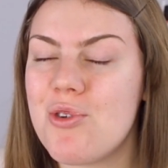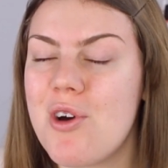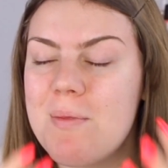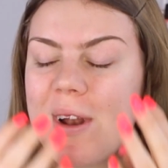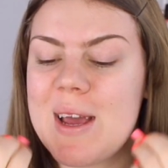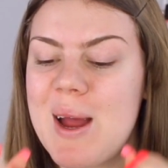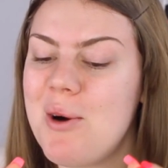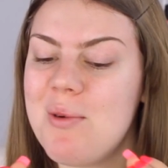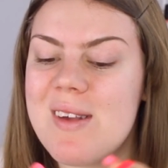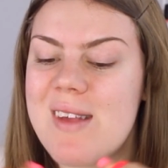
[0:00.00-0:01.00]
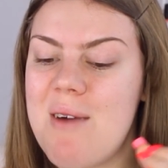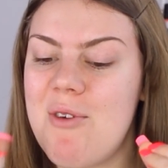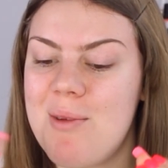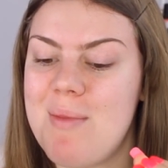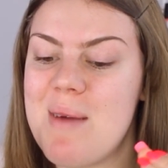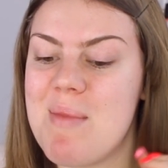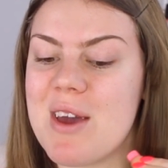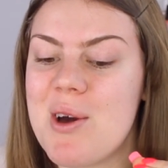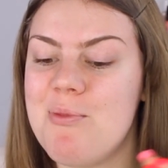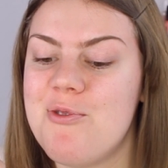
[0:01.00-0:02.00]
Normally I always have on my
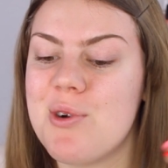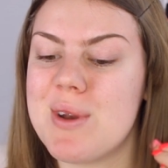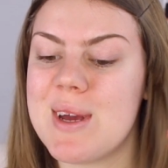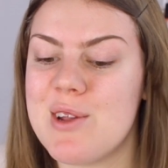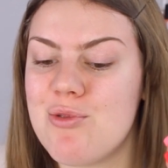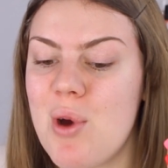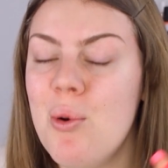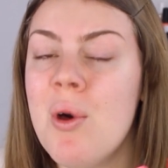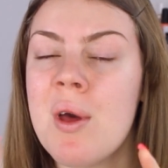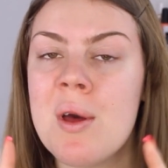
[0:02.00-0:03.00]
makeup for the intro,